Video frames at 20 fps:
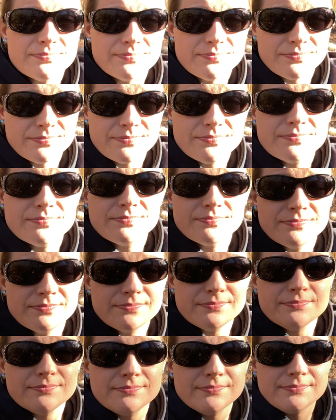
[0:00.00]

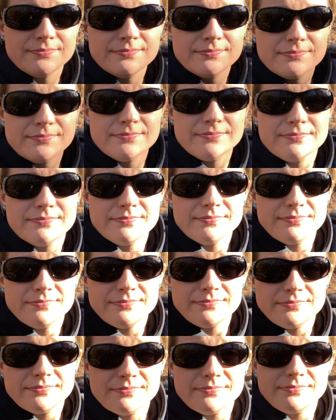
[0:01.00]

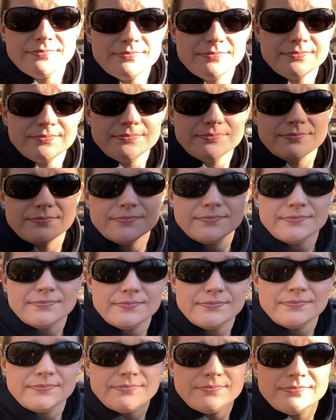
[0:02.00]

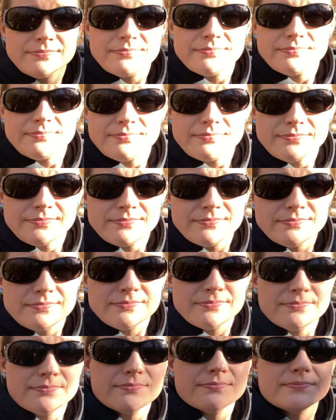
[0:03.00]

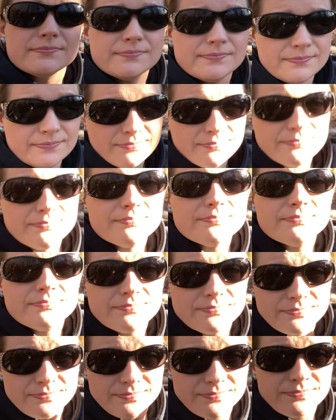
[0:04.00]

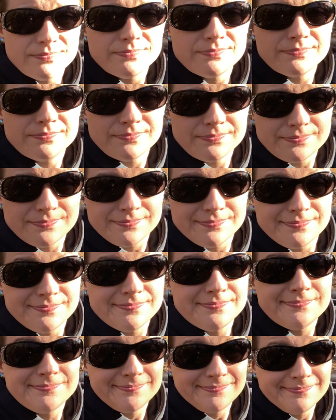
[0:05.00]

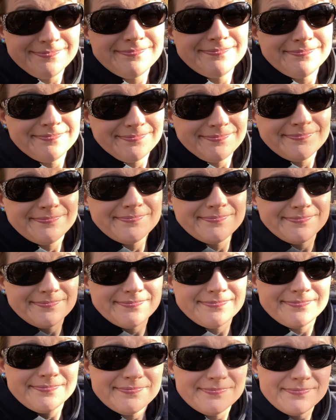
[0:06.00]

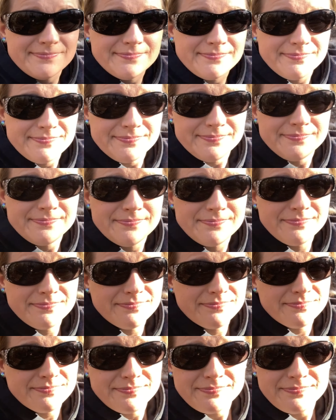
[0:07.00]
(not speaking)